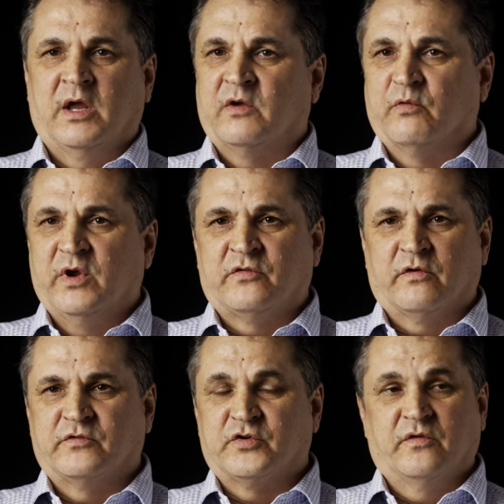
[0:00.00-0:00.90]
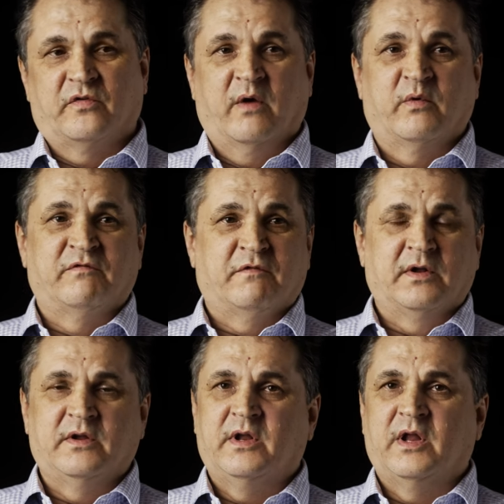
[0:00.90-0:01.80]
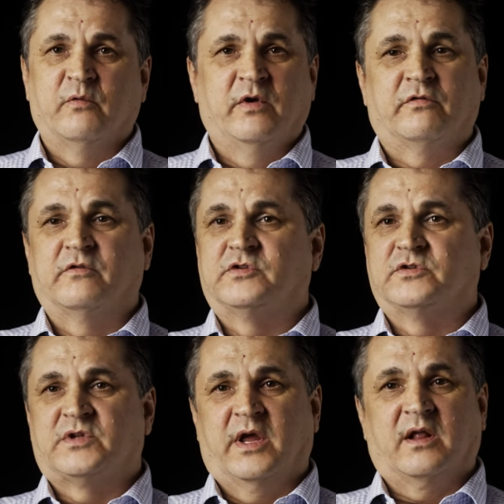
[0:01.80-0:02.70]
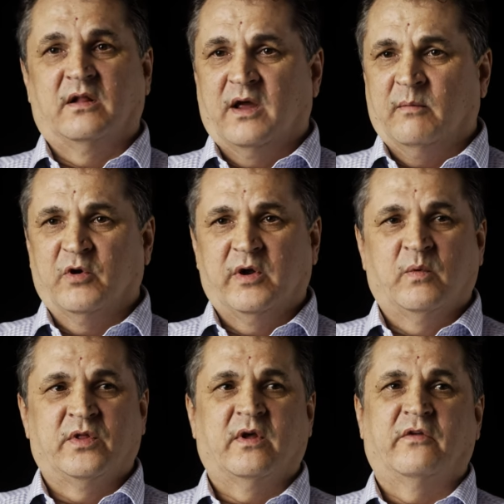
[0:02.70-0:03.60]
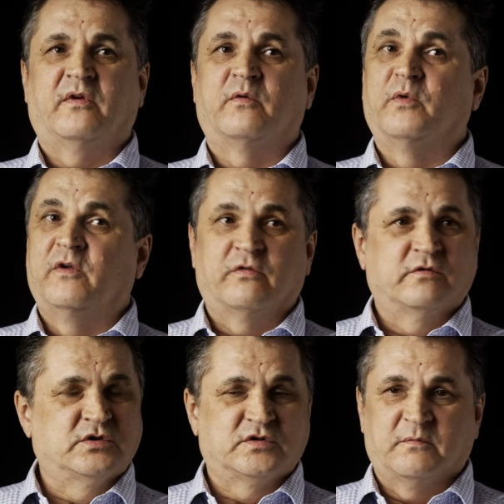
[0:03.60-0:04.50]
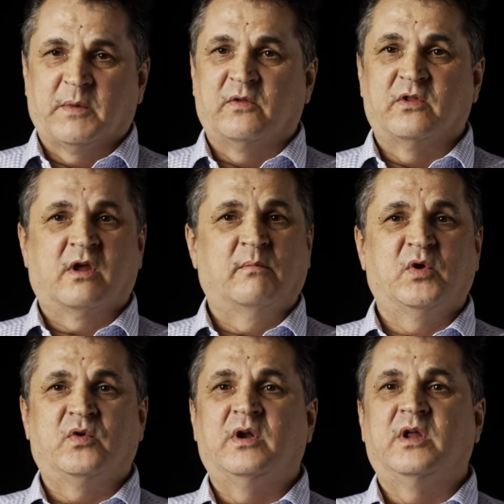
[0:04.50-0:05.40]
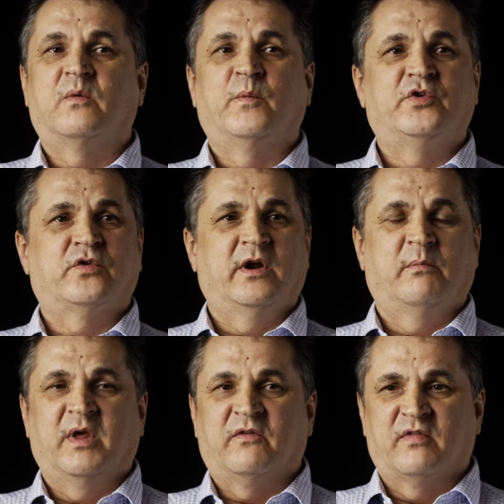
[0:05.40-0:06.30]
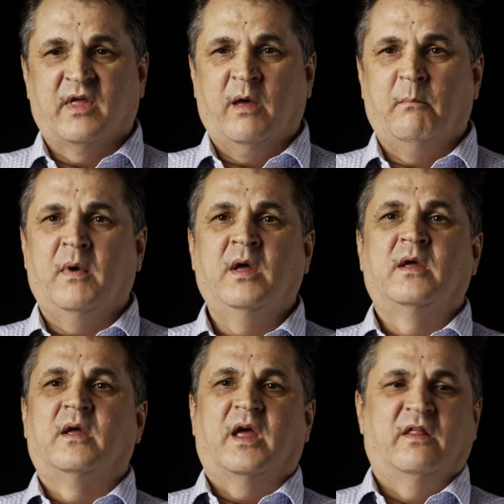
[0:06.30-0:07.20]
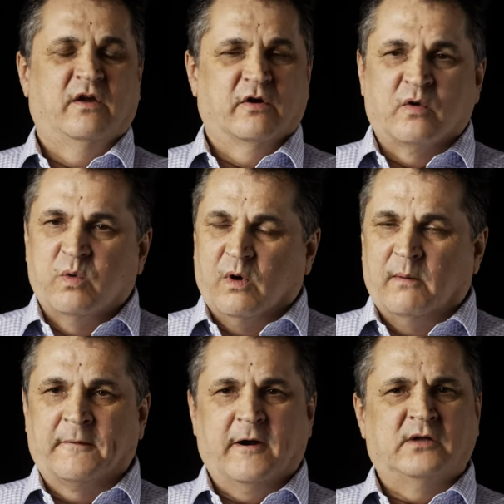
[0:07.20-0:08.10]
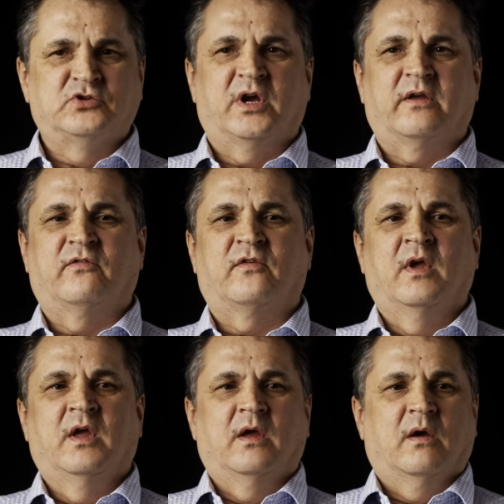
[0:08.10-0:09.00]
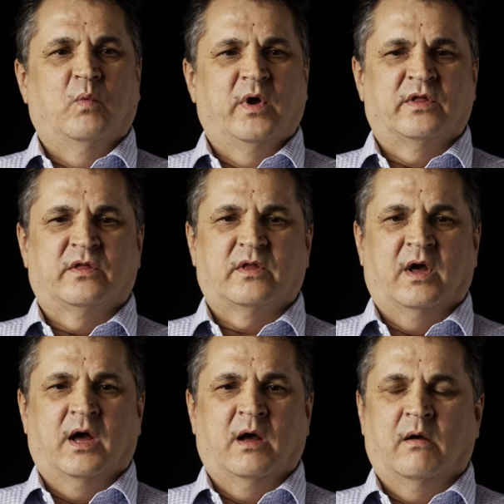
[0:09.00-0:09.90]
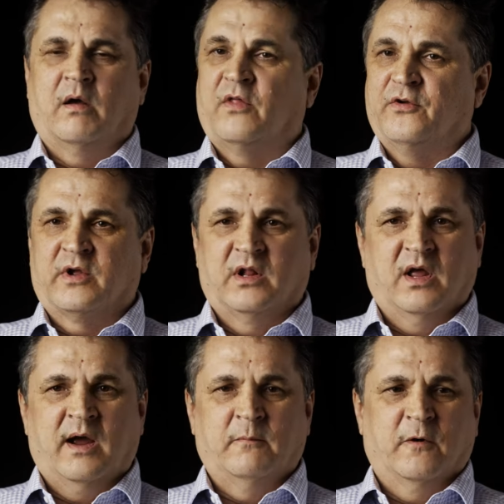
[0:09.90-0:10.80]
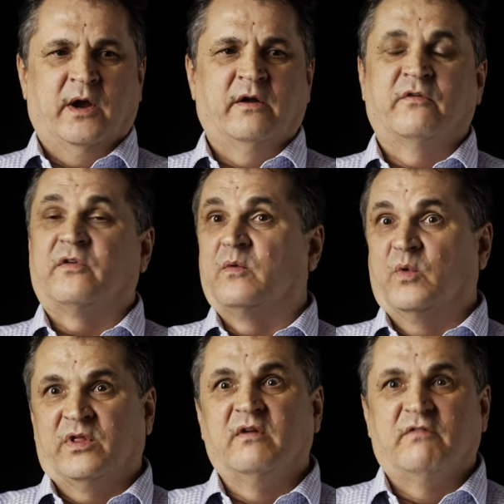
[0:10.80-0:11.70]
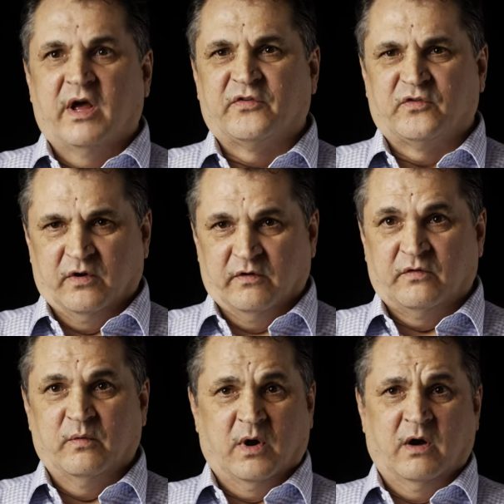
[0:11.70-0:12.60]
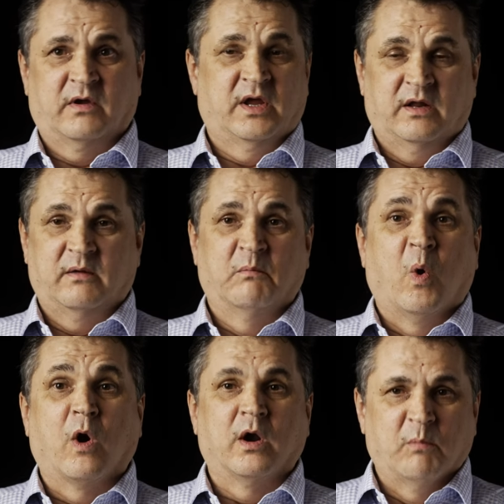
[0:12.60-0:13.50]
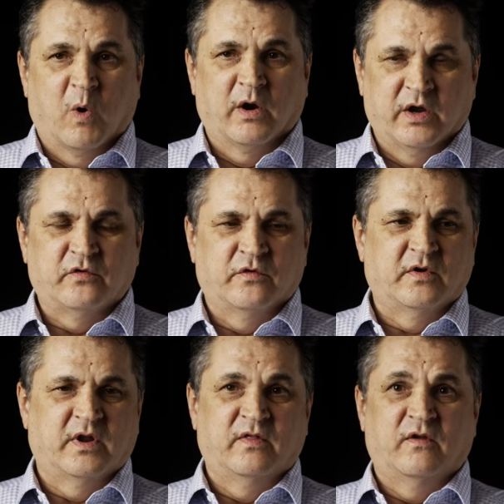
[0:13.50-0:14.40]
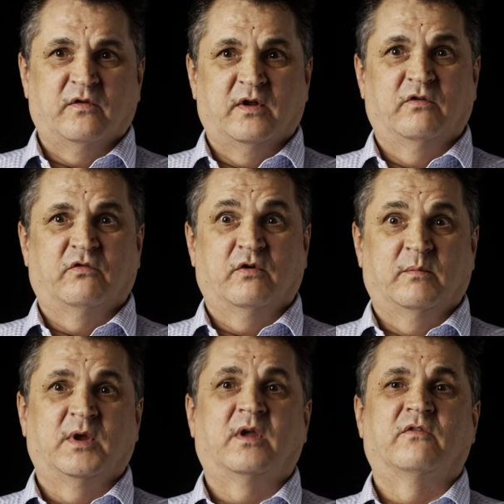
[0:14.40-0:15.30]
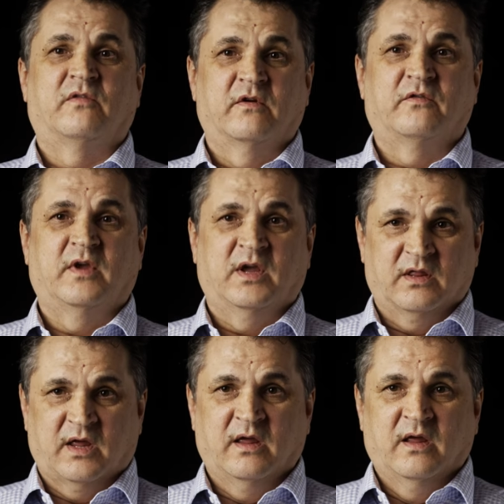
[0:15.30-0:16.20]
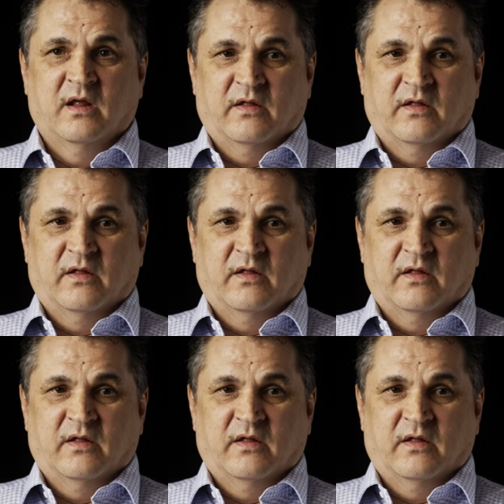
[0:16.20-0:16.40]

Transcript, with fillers: in researchers that we funded and researchers that collaborate with us and researchers from out in the community, and we try to mix them and their cool projects with uh, other collaborators and with investors who are getting more and more interested in this industry because they're seeing that